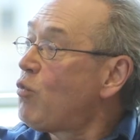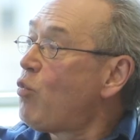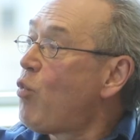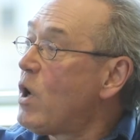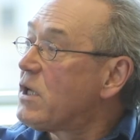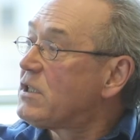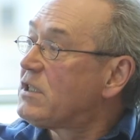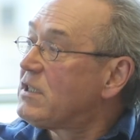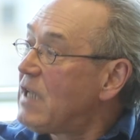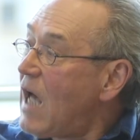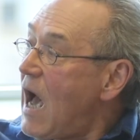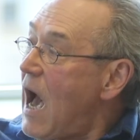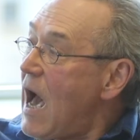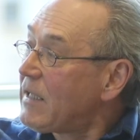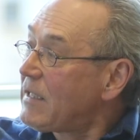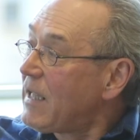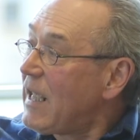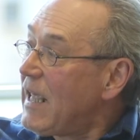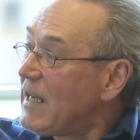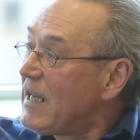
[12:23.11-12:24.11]
was
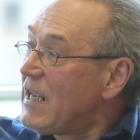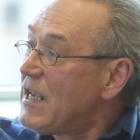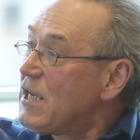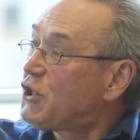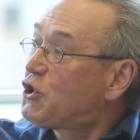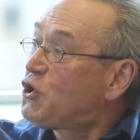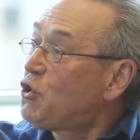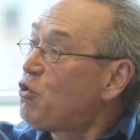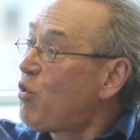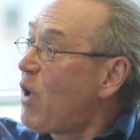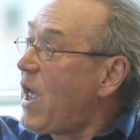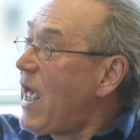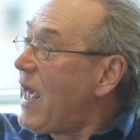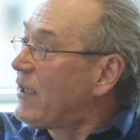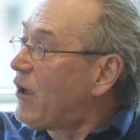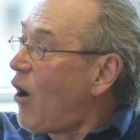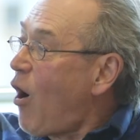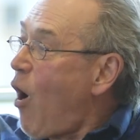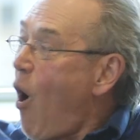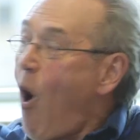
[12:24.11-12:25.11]
not an issue at
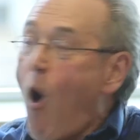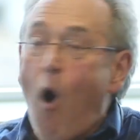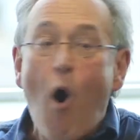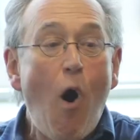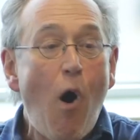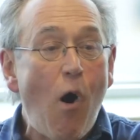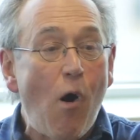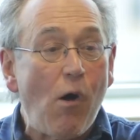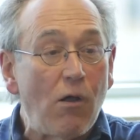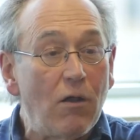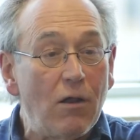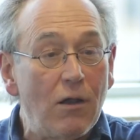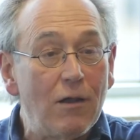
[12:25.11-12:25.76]
all.